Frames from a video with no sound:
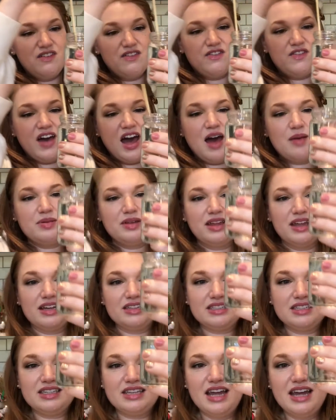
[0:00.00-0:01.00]

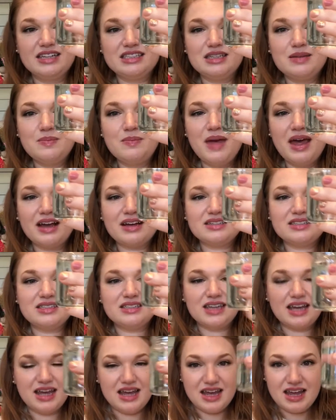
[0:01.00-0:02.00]
Fabulous, it's
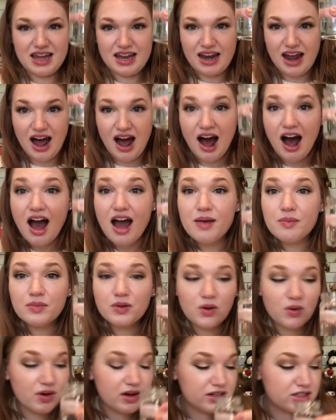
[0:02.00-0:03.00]
mixed in. I'm
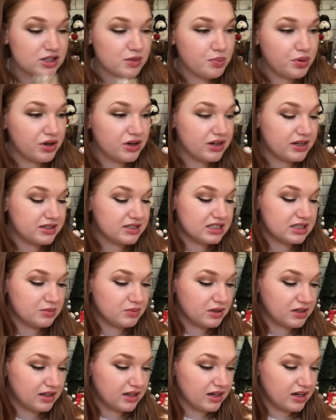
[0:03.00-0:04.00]
going to put in
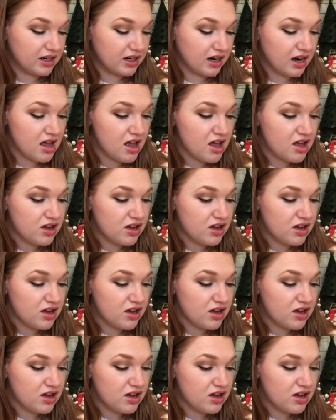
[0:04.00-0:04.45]
some glitter.